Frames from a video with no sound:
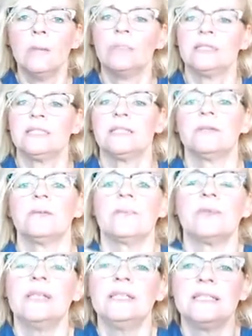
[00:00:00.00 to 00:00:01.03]
But still,
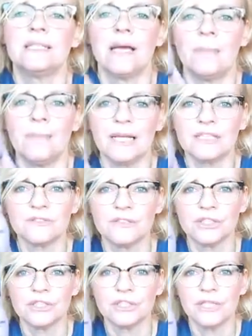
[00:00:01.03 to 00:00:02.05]
this is a matte
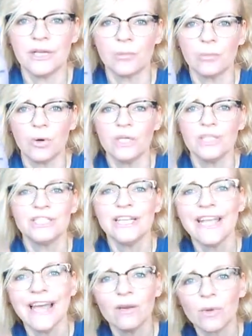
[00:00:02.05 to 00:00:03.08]
version nail polish.
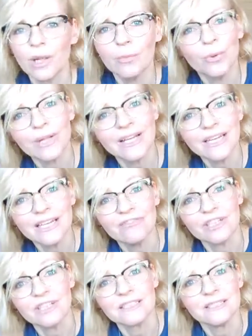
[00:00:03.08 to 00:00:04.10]
Again, when I bought it I didn't
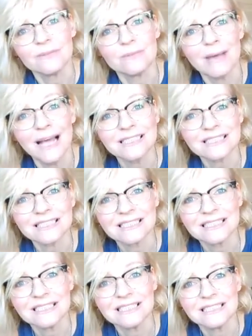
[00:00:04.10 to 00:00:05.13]
realise it was matte
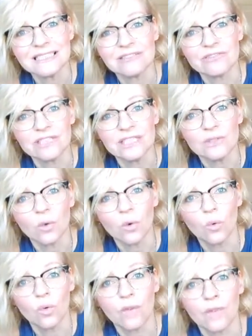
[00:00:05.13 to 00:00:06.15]
because I didn't read
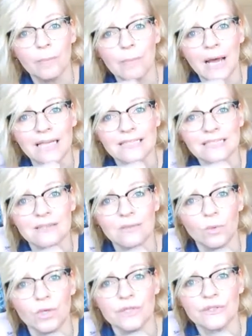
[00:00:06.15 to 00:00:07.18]
all the matte
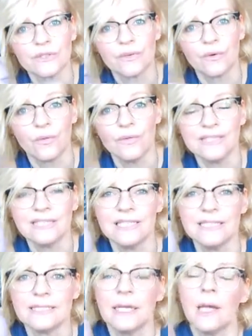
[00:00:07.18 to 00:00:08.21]
words on this
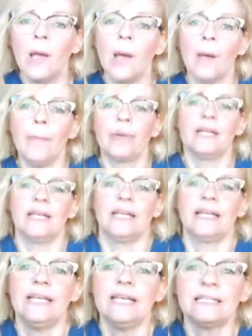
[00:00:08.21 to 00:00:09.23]
lid. But I
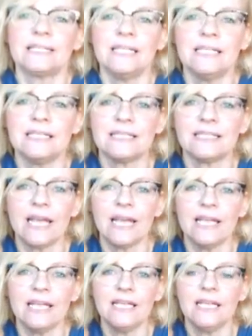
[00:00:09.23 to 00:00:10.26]
like it. It's
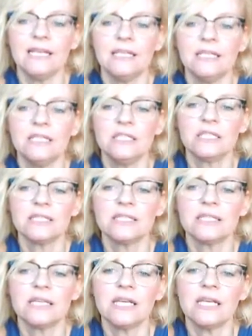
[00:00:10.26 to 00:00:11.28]
a
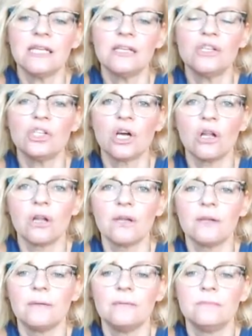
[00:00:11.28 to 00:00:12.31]
dusky,
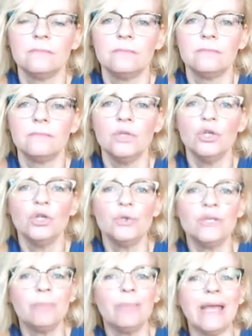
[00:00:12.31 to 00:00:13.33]
dull,
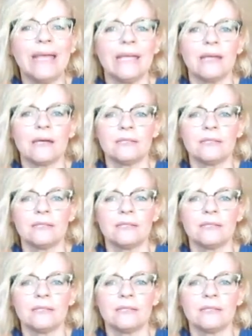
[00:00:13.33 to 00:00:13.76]
nudie pink,